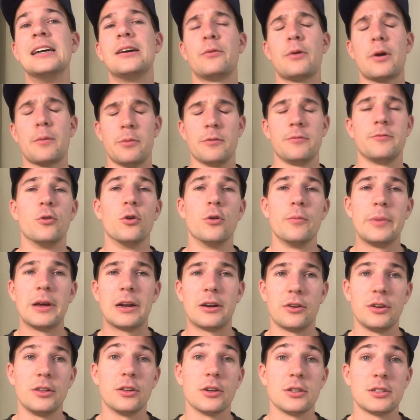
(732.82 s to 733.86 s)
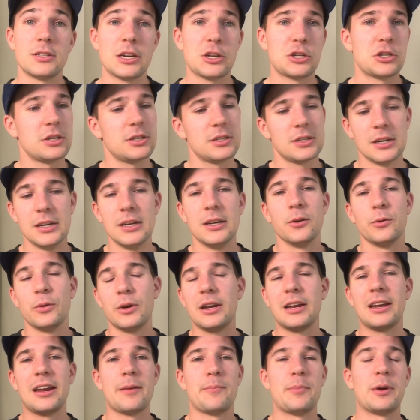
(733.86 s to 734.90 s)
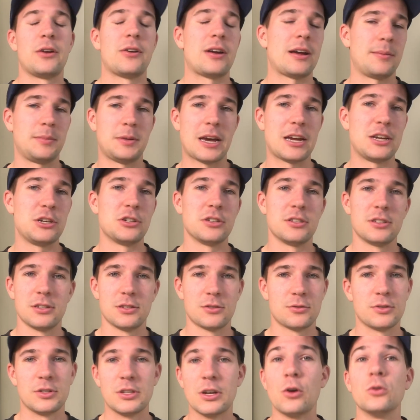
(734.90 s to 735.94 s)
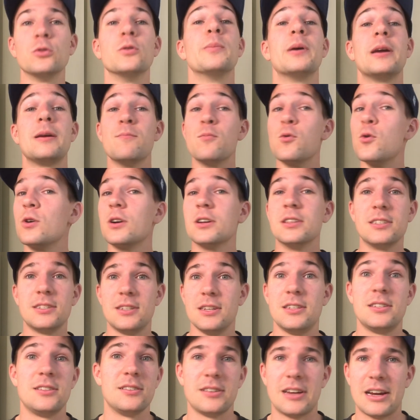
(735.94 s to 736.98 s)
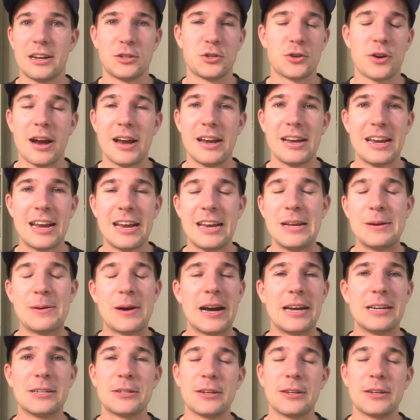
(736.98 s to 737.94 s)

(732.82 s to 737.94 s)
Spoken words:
we're able to perform better in those sessions, we're going to get better adaptations as a result of being more consistent in our training anyway.